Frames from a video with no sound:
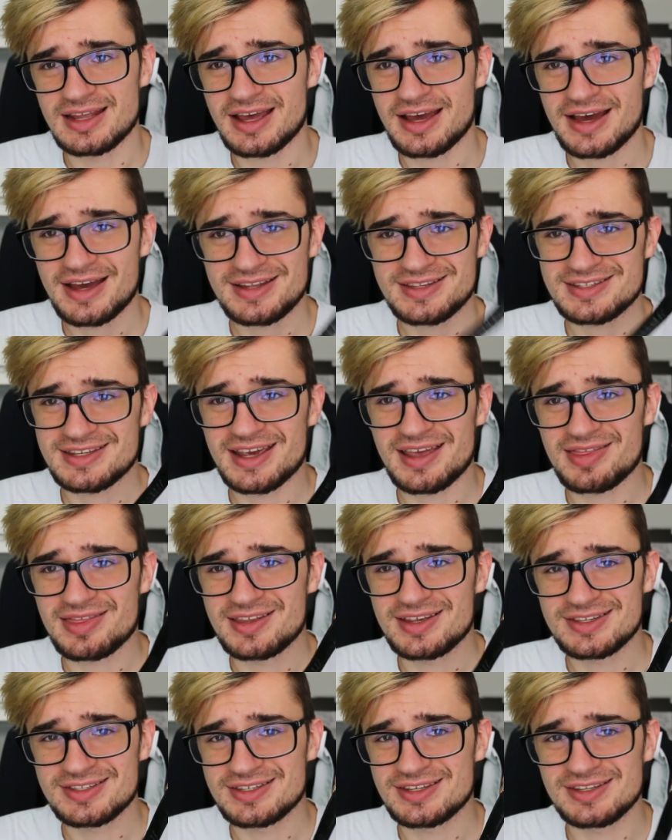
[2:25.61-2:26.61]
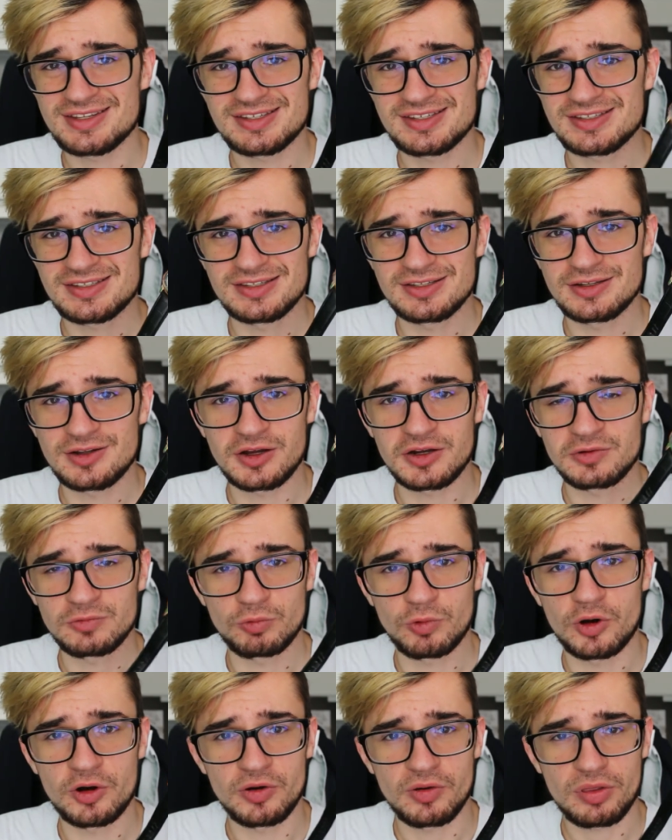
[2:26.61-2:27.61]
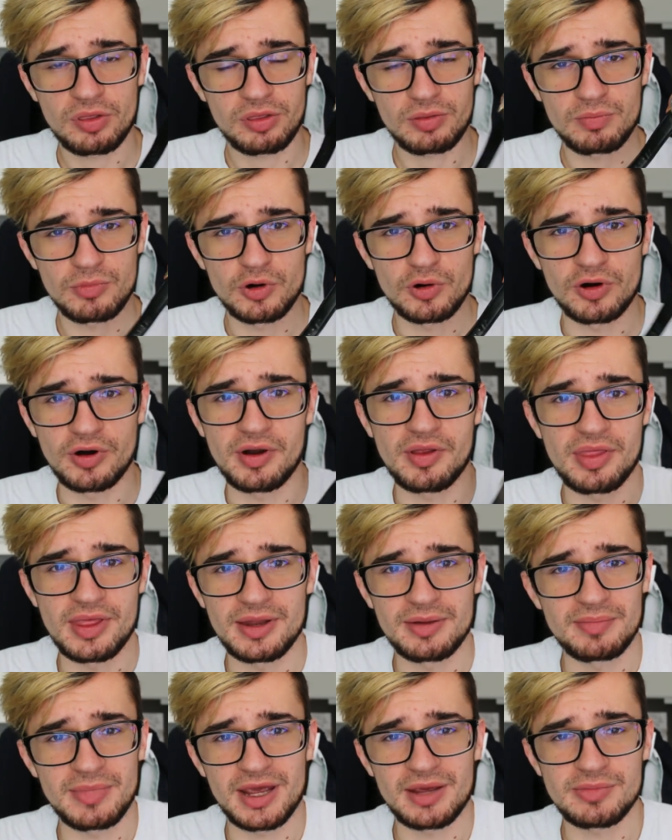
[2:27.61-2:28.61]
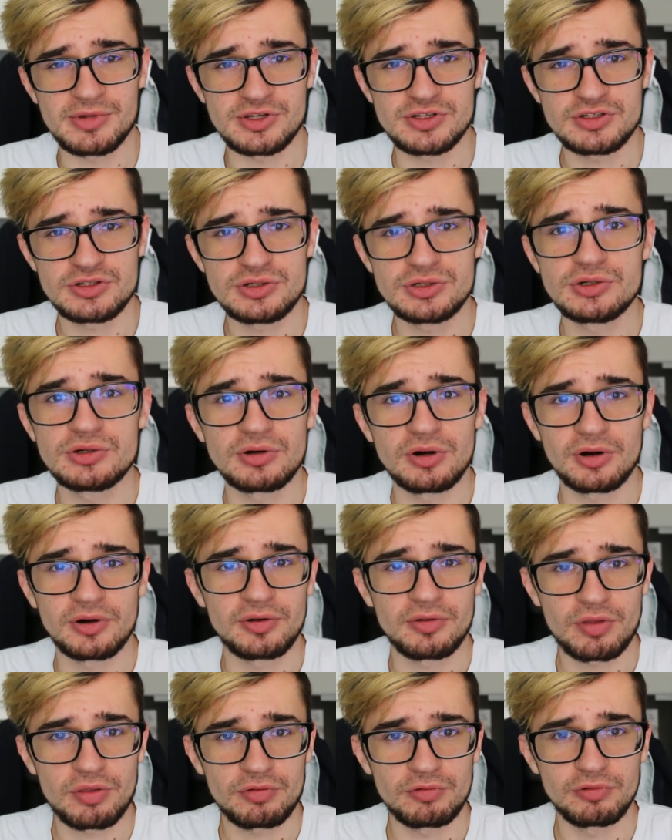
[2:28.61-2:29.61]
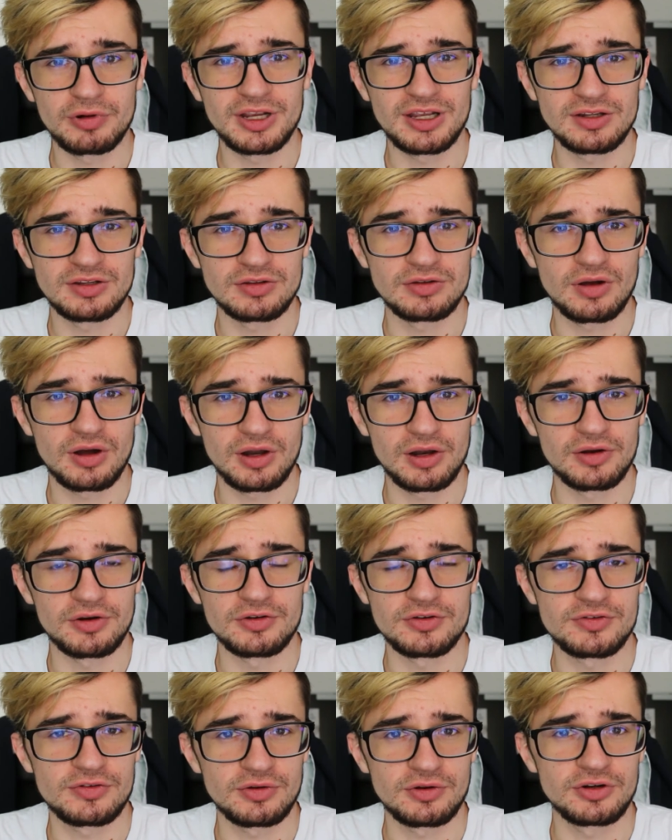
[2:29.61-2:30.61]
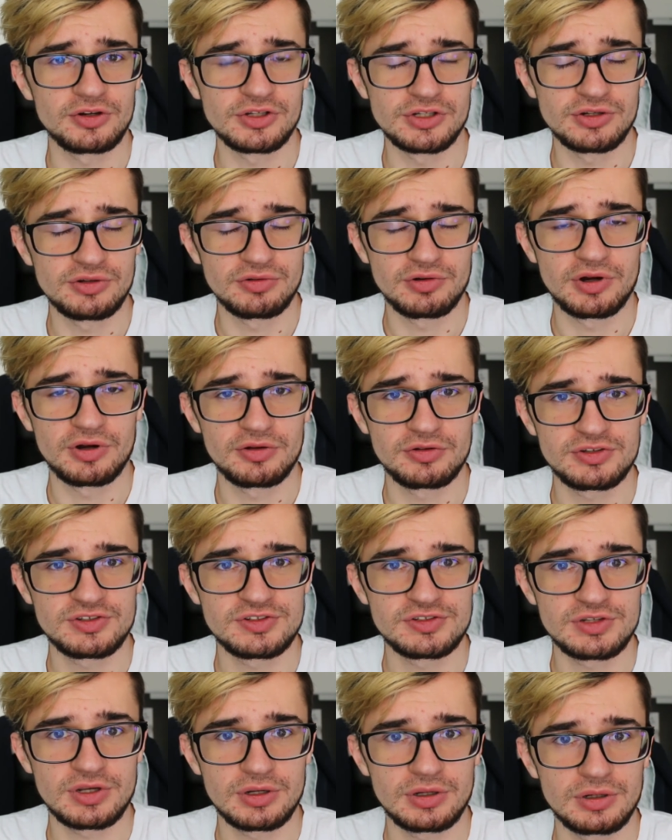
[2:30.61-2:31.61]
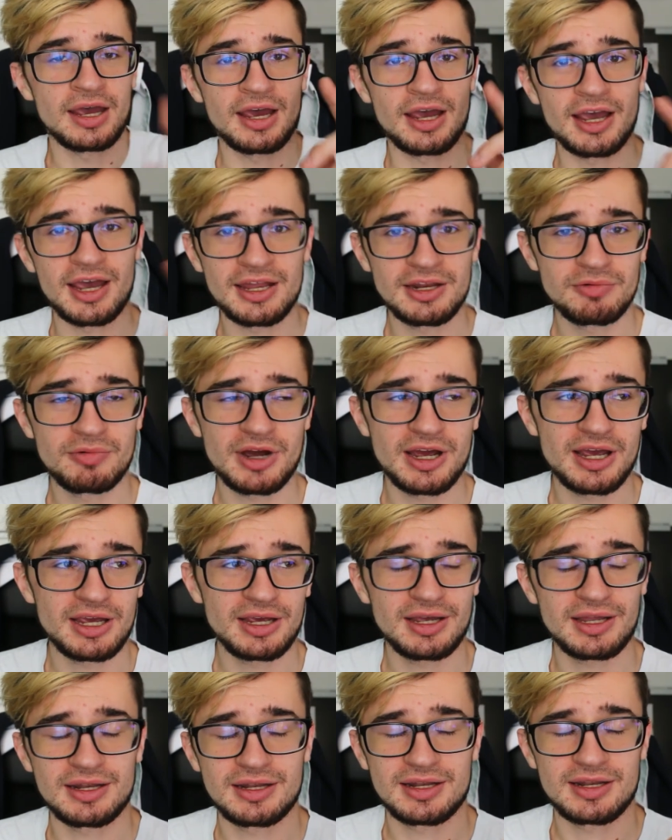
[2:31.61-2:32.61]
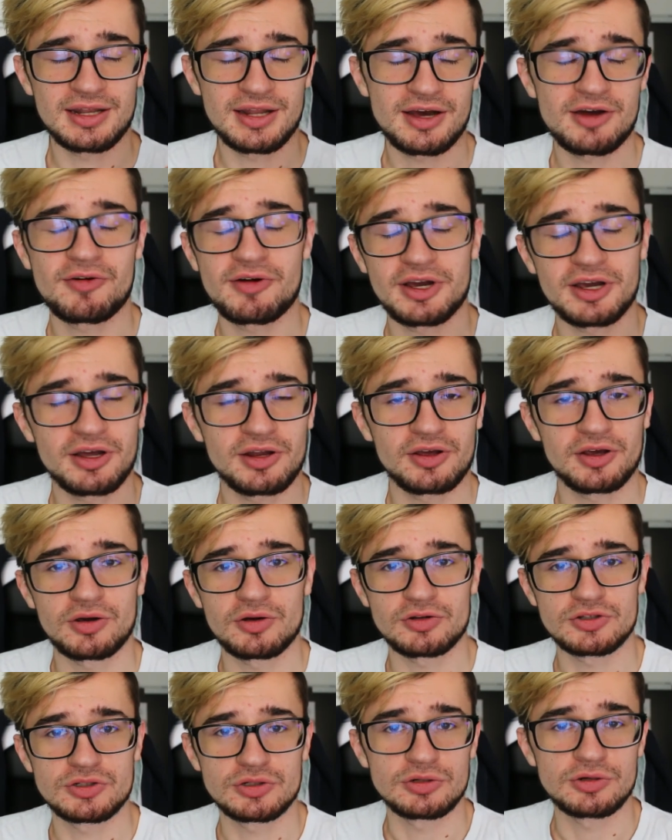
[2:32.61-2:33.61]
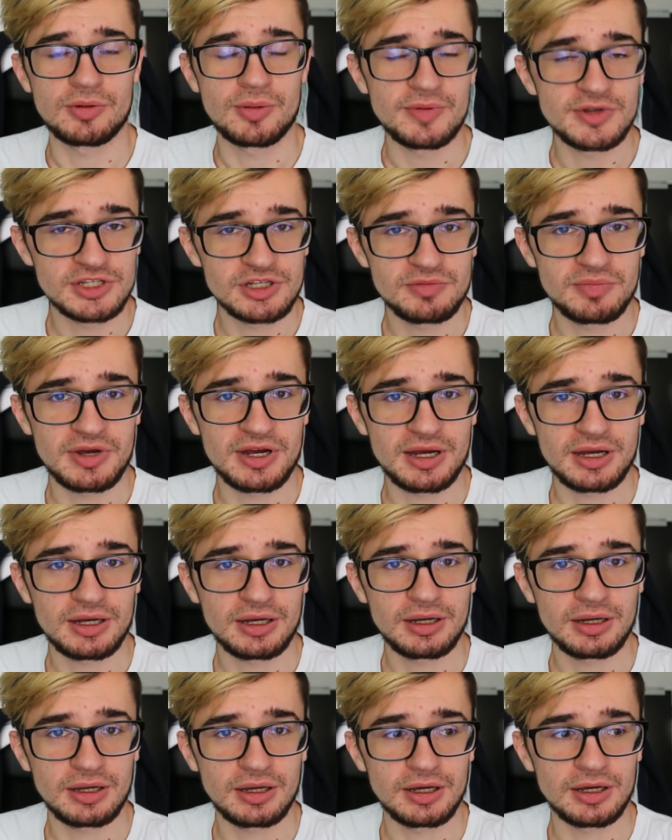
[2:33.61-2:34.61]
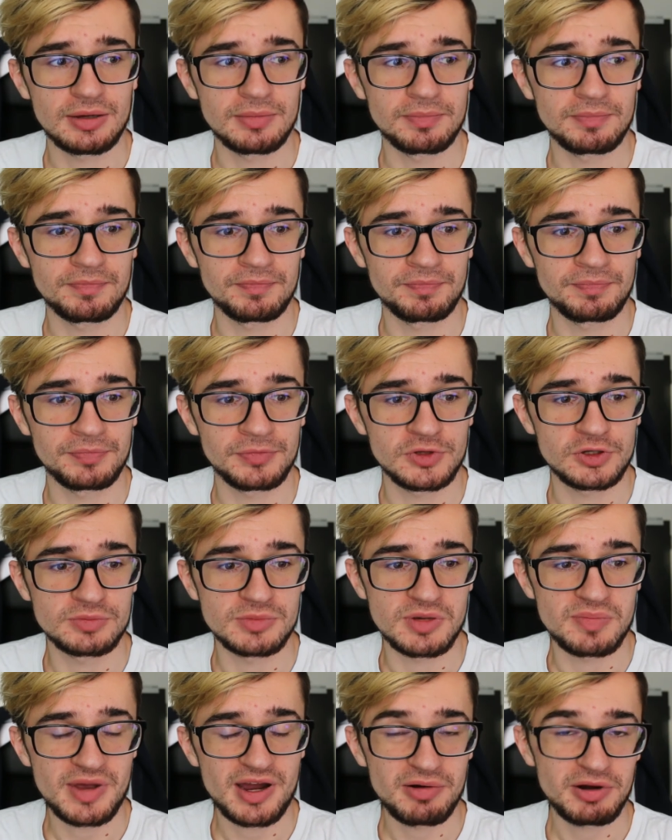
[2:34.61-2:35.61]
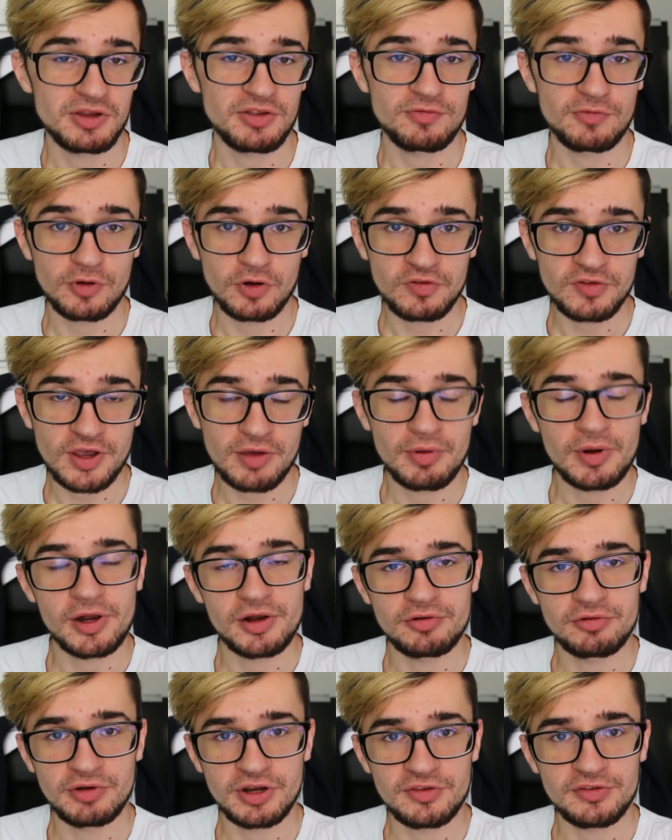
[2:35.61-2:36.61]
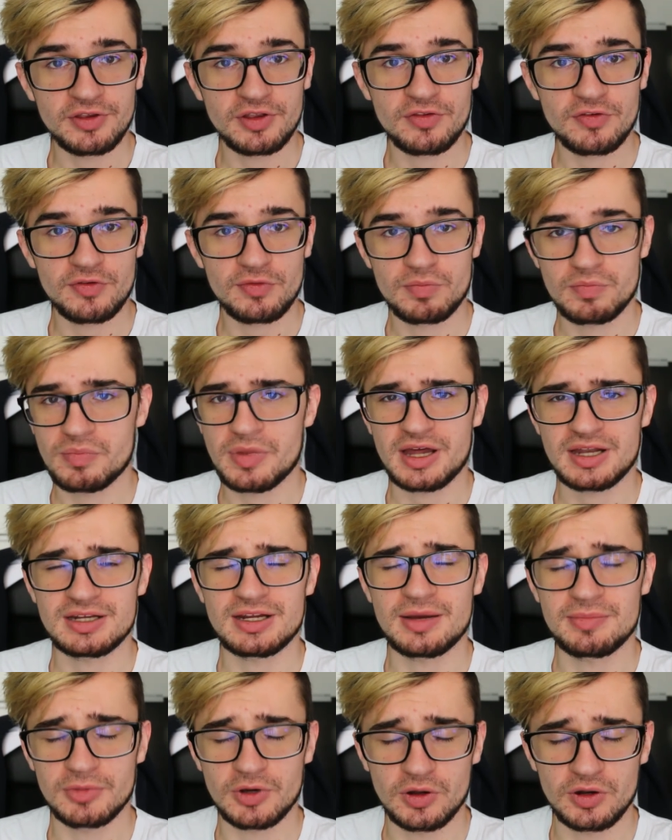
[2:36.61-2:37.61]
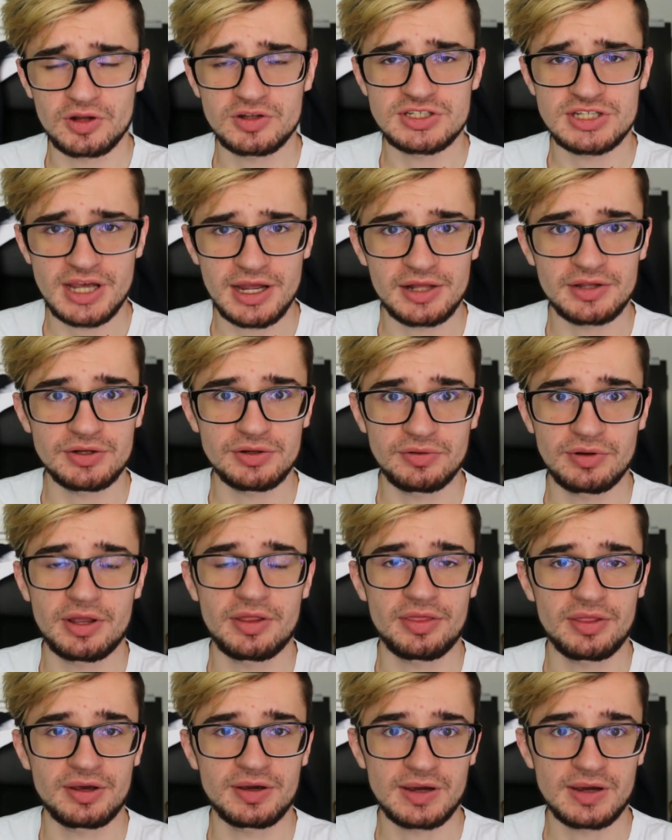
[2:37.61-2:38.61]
I'd say this is not worth more than maybe $2 or $3 or euros. Anyway, now I gotta go to Obermichelbach to my parents for several reasons, but I'm gonna tell you in the